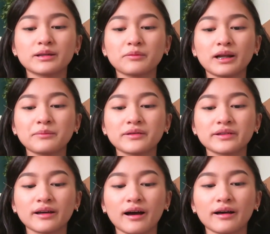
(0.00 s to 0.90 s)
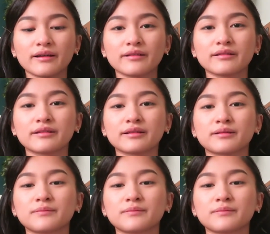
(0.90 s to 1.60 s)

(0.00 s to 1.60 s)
This is what I'm using, guys.